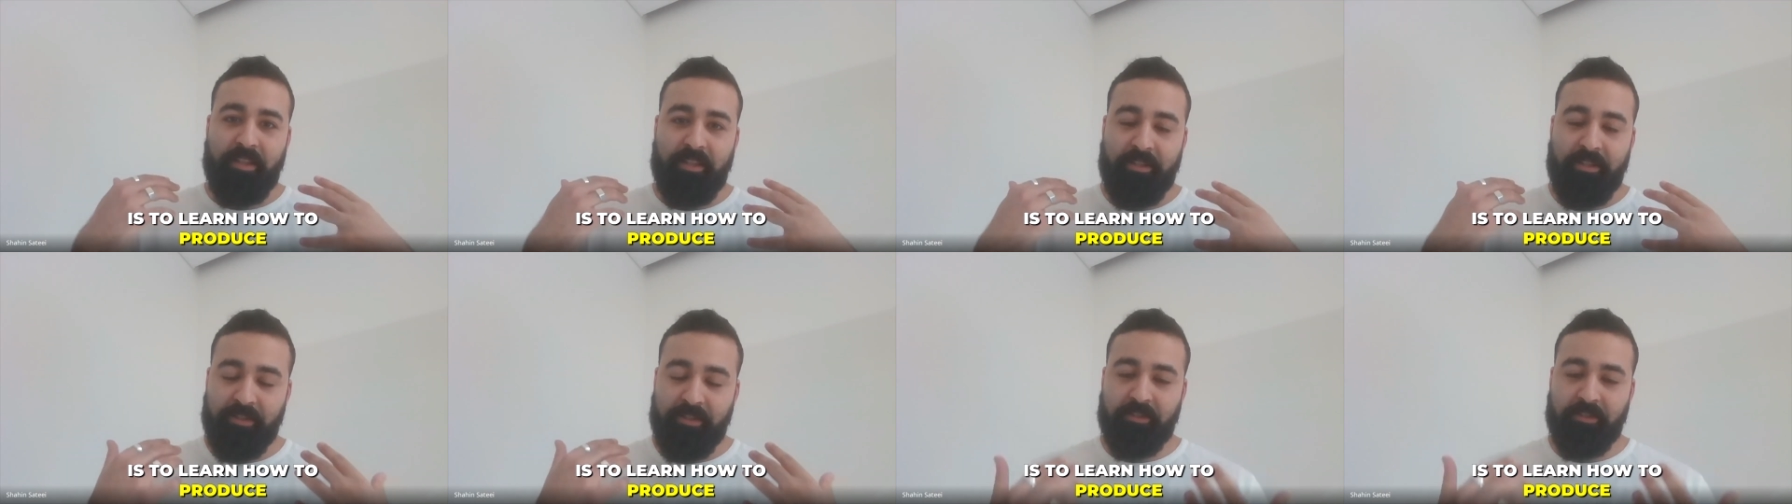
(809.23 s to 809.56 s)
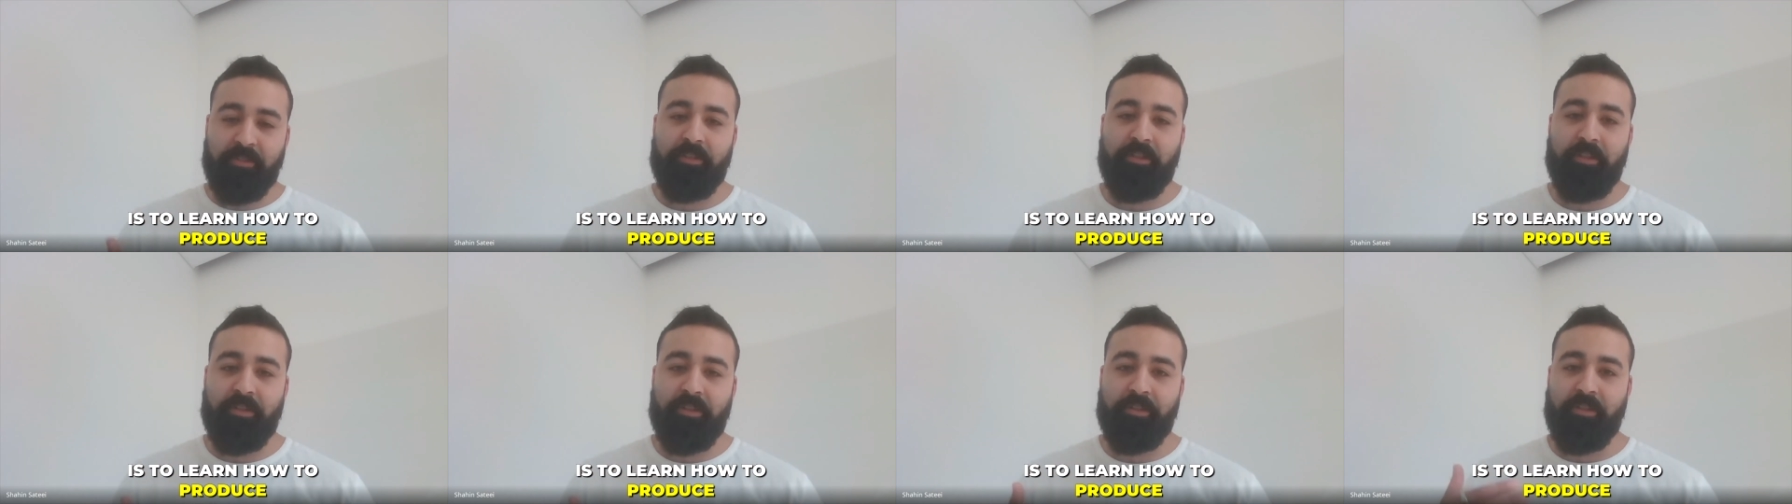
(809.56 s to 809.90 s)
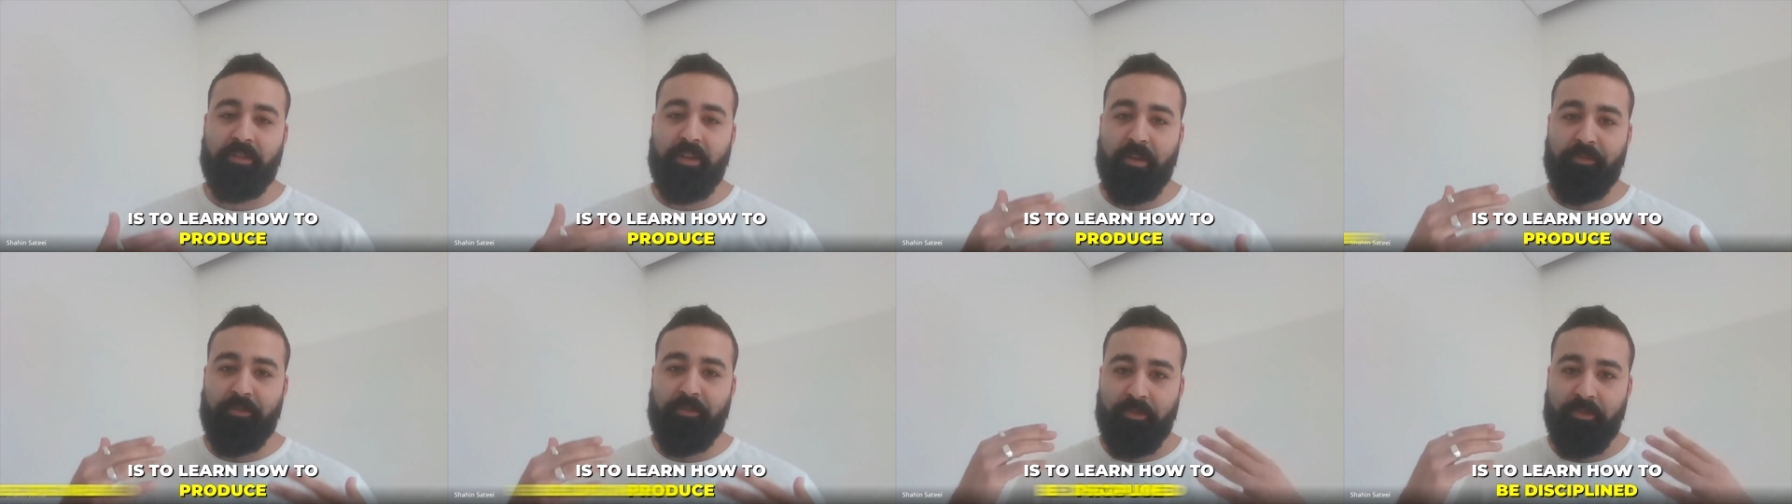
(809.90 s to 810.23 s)
is to learn
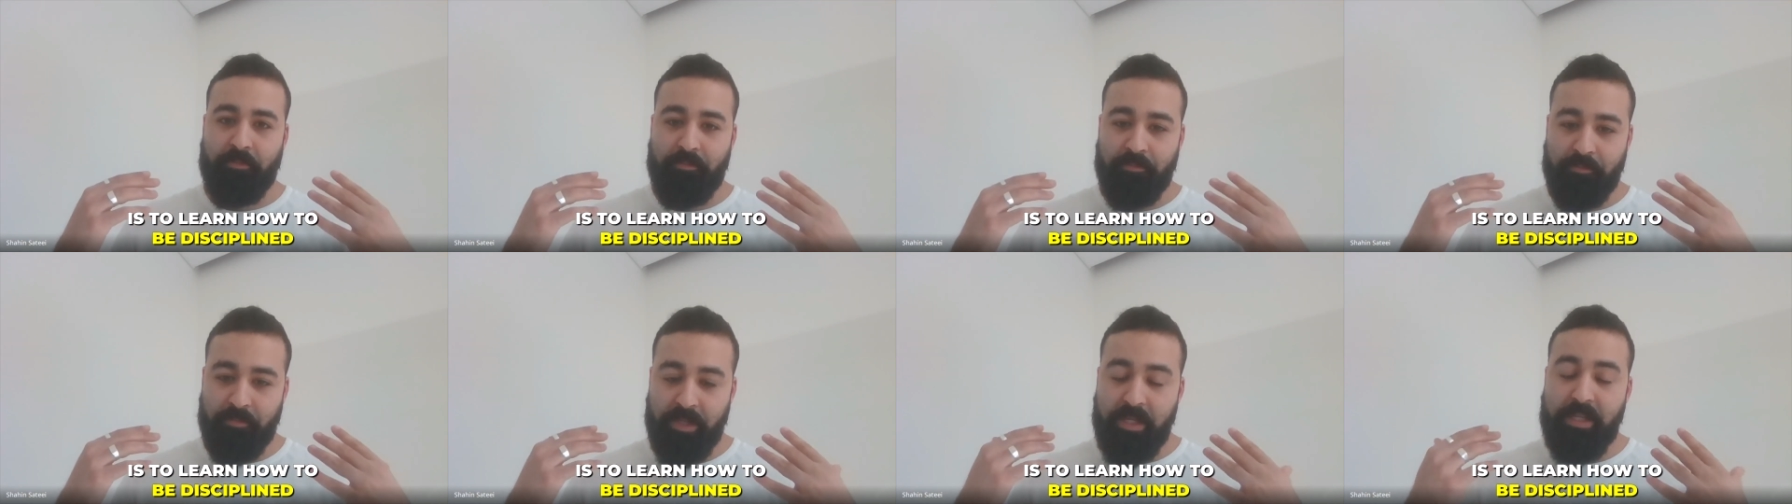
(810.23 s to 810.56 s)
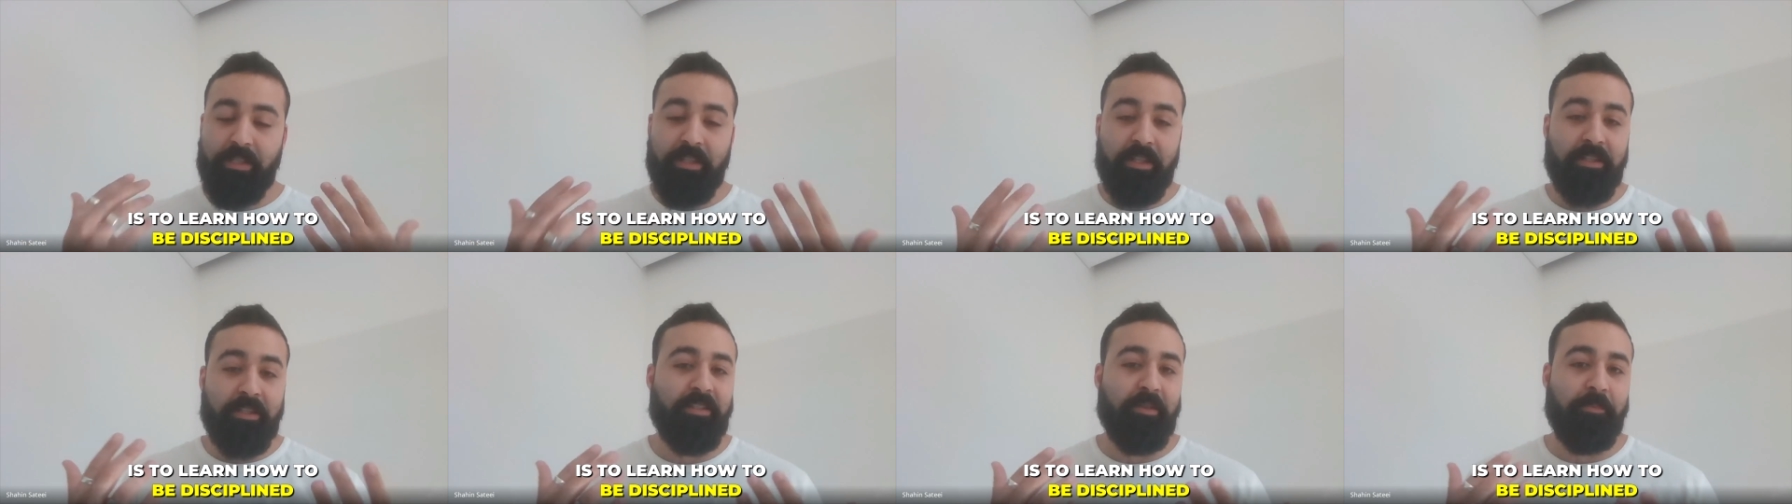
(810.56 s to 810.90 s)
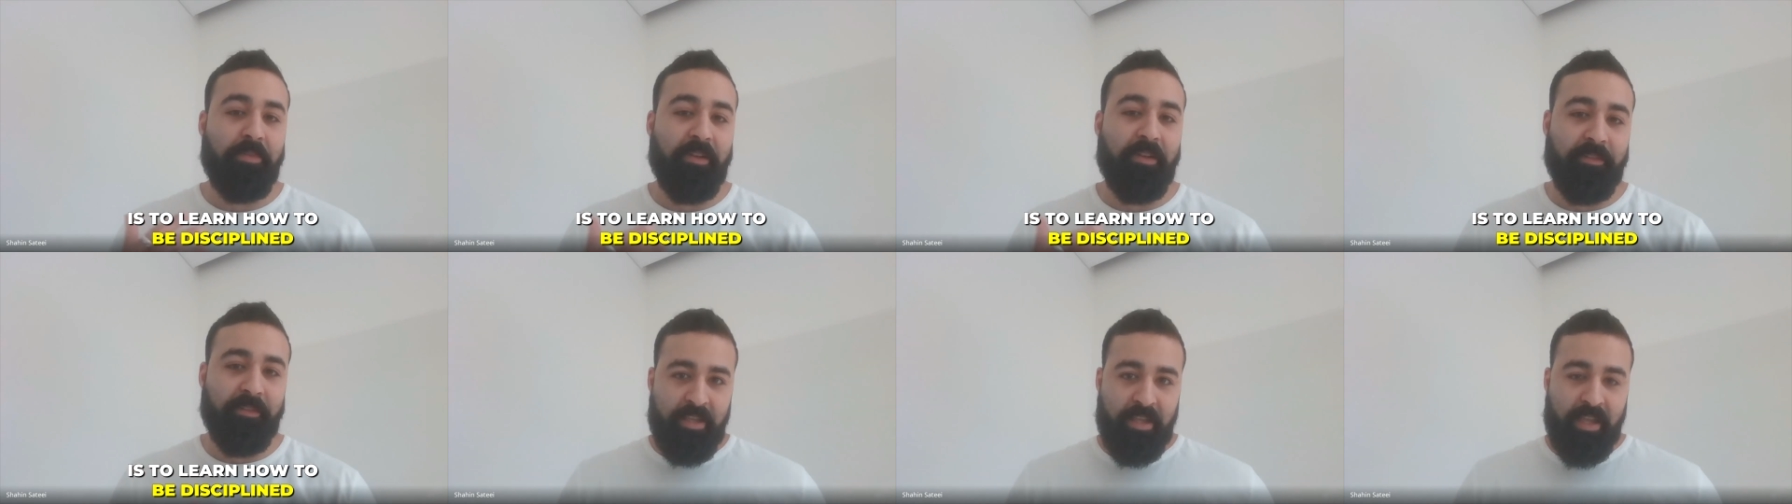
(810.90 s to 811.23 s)
how to be
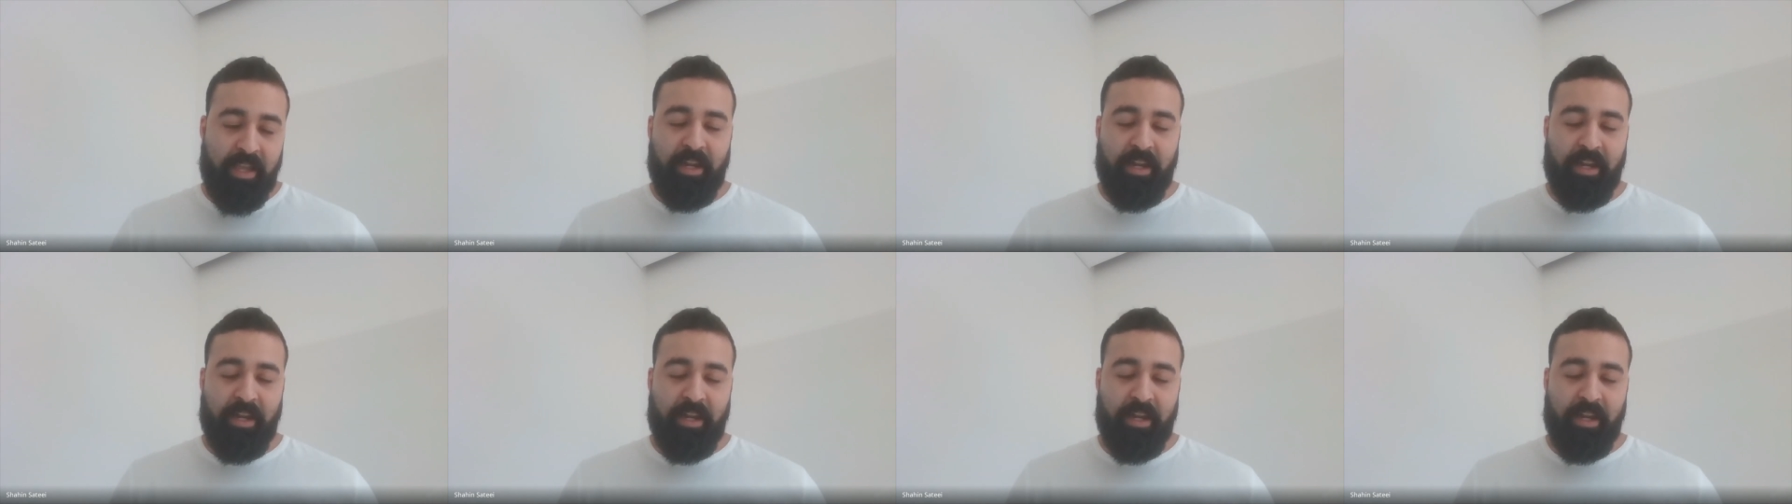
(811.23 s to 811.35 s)
disciplined.